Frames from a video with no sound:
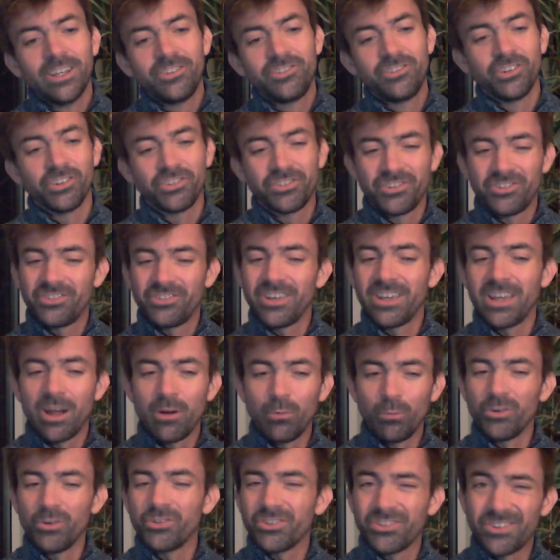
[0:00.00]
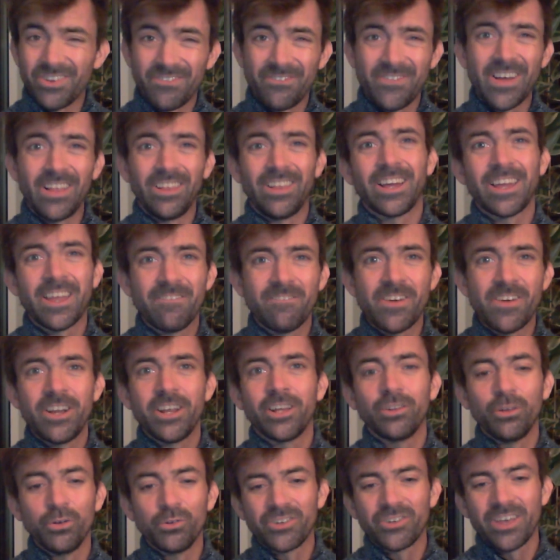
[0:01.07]
just to see how it was, because it felt like a very
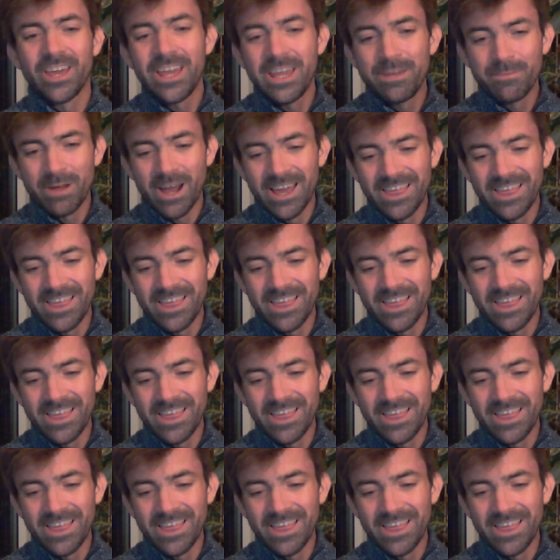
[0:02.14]
close game.